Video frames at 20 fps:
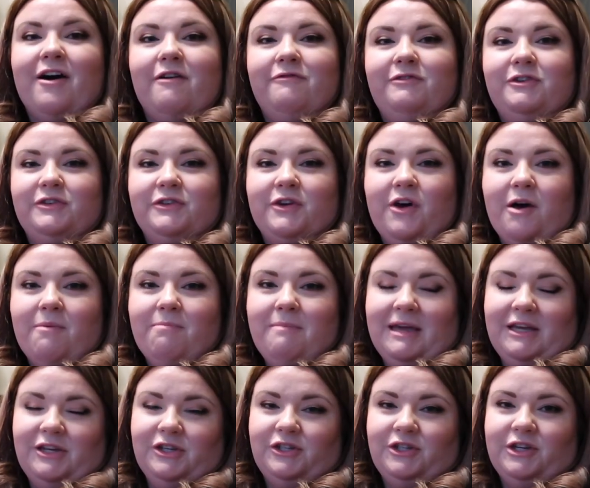I've just got a
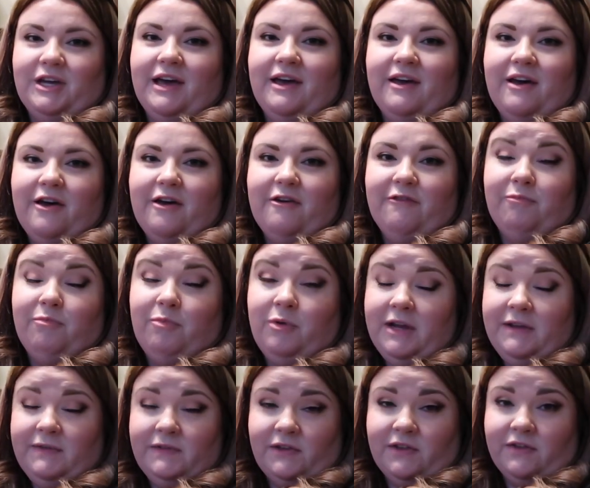mixture of
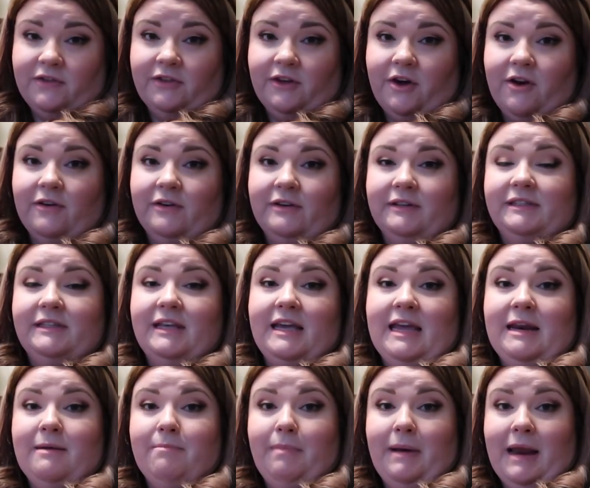briefs and thongs
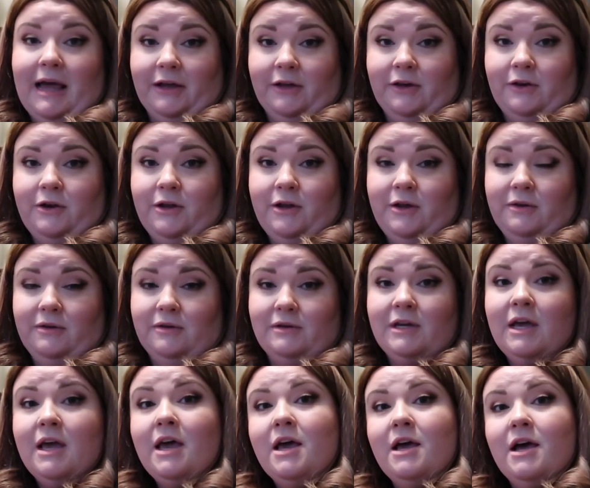in black and nude.
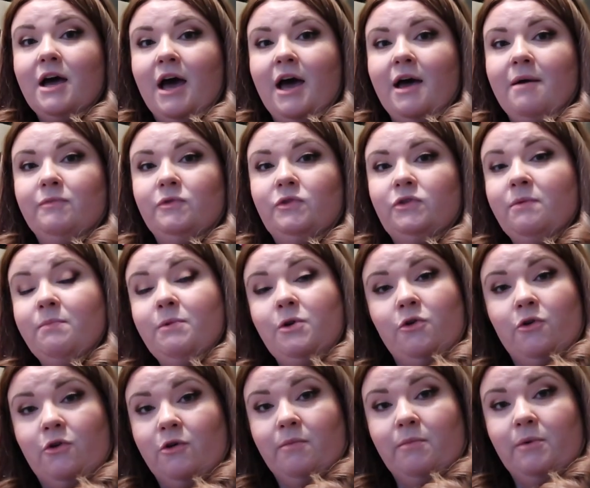Um, some are
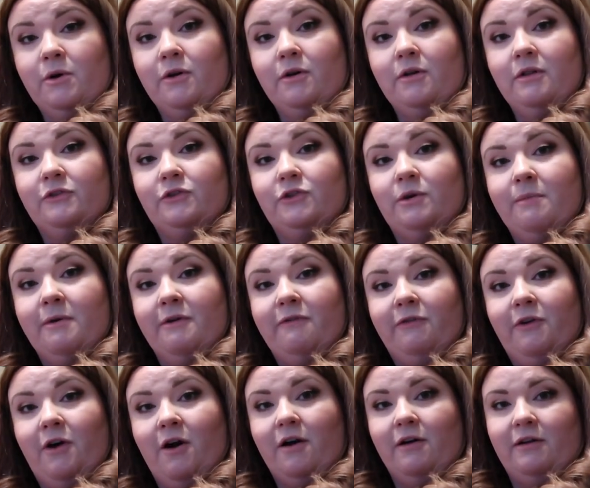normal, some
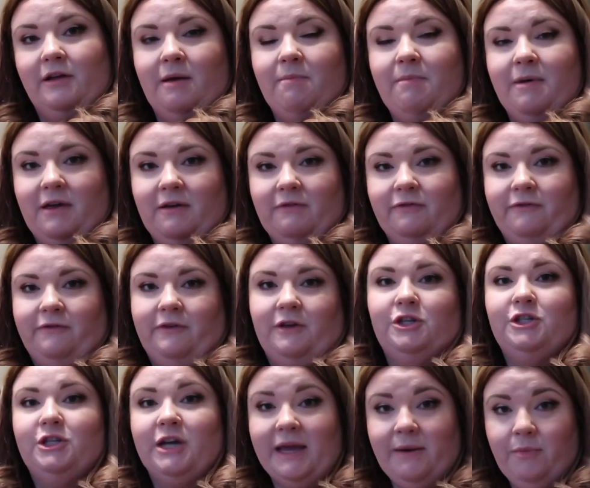have got a bit of
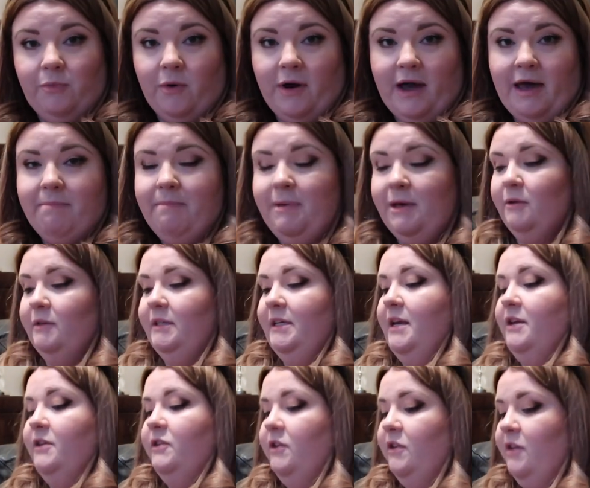shapewear built
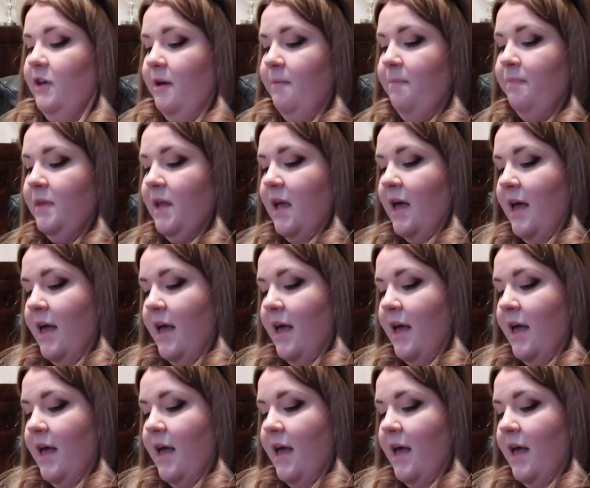into them.